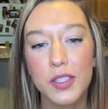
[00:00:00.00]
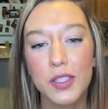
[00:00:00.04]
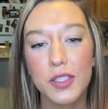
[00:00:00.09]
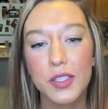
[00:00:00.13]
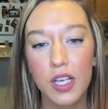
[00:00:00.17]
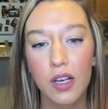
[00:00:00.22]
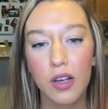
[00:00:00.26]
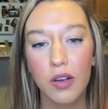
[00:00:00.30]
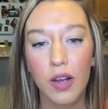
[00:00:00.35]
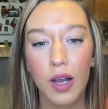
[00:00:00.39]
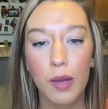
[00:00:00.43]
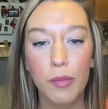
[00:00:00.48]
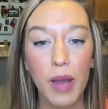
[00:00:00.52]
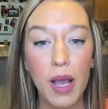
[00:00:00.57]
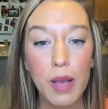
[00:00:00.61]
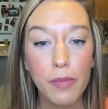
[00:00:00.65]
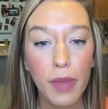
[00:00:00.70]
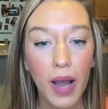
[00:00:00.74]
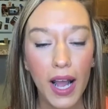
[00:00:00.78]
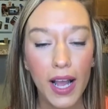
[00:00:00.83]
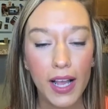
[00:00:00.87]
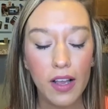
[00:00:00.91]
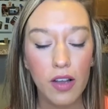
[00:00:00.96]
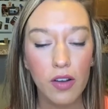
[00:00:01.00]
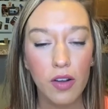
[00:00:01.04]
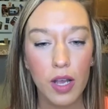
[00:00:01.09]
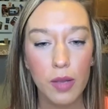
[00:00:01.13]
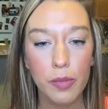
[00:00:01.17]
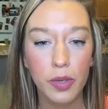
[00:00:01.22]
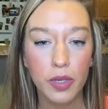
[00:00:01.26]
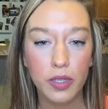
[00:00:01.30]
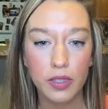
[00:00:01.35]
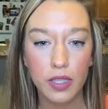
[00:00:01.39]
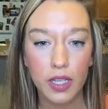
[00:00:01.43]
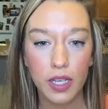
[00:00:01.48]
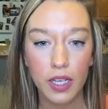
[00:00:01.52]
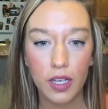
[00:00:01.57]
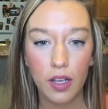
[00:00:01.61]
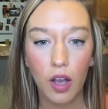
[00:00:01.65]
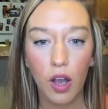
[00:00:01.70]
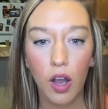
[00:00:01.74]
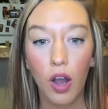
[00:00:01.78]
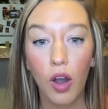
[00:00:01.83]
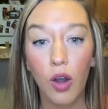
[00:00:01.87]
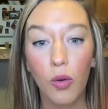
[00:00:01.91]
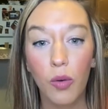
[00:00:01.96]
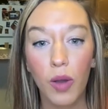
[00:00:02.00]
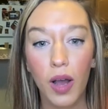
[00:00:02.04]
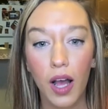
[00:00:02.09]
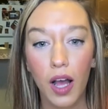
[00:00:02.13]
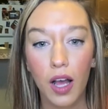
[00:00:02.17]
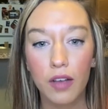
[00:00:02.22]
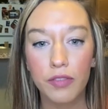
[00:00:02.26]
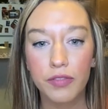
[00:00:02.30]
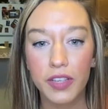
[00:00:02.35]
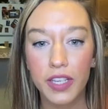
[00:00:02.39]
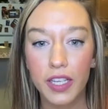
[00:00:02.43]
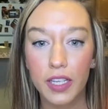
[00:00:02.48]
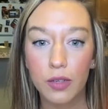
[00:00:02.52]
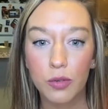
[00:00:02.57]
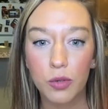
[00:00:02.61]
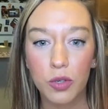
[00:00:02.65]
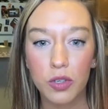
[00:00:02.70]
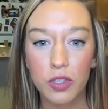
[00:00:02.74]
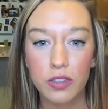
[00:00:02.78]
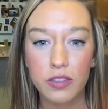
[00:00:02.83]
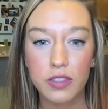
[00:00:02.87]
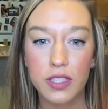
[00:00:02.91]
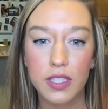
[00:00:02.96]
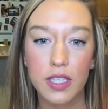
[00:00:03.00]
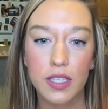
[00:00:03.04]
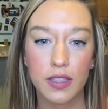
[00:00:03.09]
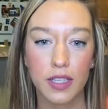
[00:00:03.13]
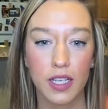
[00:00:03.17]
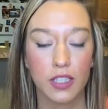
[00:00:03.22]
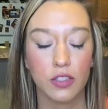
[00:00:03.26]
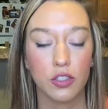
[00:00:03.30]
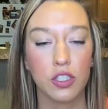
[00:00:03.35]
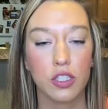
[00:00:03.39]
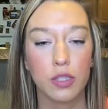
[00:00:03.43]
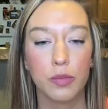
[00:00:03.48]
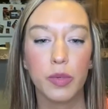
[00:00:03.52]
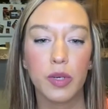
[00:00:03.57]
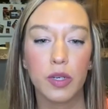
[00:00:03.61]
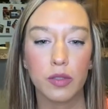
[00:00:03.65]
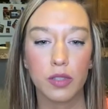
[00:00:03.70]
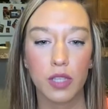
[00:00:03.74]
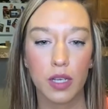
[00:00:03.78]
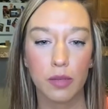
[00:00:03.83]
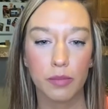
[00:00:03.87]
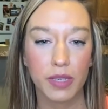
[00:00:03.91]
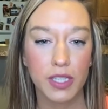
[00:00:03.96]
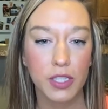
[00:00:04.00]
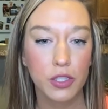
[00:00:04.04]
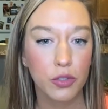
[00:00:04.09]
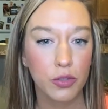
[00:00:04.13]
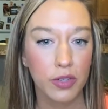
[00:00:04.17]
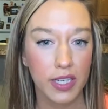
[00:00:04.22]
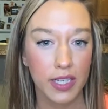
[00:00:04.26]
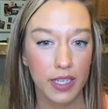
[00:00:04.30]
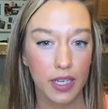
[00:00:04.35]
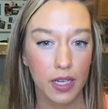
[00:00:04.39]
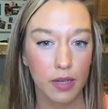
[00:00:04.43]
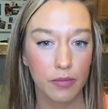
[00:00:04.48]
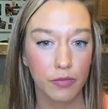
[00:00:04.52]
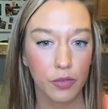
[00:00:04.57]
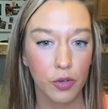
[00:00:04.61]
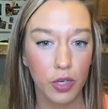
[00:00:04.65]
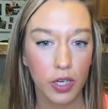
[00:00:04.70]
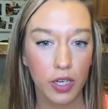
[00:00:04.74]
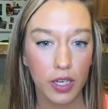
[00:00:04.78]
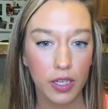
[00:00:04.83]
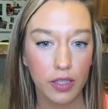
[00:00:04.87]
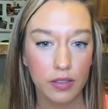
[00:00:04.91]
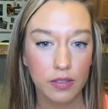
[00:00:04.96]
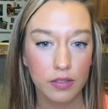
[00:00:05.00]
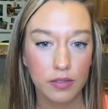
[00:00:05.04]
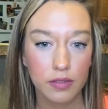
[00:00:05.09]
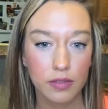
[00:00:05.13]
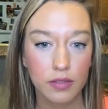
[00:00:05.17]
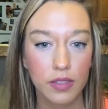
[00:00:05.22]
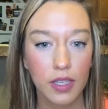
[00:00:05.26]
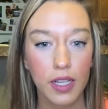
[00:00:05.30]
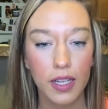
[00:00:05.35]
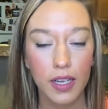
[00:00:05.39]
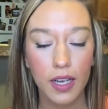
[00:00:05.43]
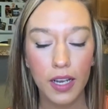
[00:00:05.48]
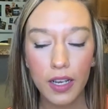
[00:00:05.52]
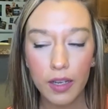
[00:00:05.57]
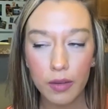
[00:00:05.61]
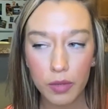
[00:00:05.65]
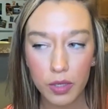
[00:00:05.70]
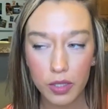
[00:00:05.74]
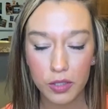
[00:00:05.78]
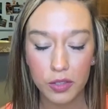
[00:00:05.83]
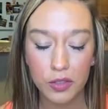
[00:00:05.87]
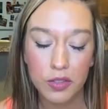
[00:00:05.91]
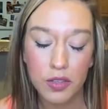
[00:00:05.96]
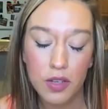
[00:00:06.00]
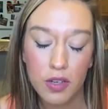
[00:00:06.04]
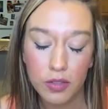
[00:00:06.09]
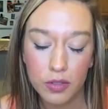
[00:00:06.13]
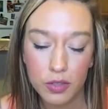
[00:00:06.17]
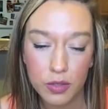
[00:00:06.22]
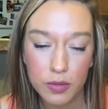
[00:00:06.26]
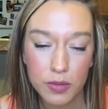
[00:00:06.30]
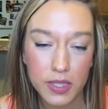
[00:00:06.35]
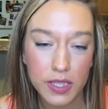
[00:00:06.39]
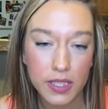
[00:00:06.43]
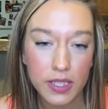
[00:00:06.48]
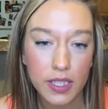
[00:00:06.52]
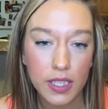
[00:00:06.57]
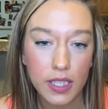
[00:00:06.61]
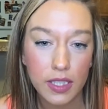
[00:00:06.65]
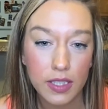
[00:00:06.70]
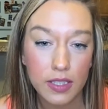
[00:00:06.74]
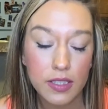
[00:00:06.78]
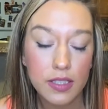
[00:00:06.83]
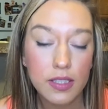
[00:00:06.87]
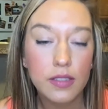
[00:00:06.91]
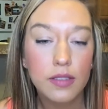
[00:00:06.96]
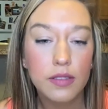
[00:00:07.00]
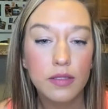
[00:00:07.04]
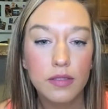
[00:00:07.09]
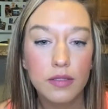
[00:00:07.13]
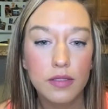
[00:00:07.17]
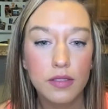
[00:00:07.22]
So on my bio, I put like OF equals and then just put like my screen name for it. And anyone who knows what it is